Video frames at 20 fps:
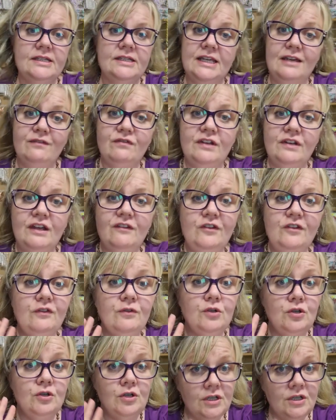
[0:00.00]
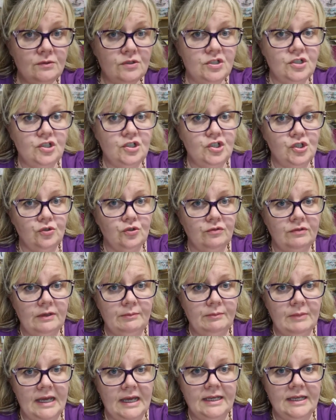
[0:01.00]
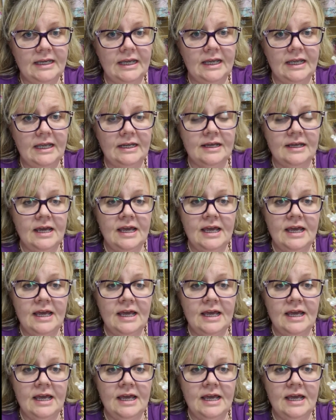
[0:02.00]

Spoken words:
even if you're new to jewellery making,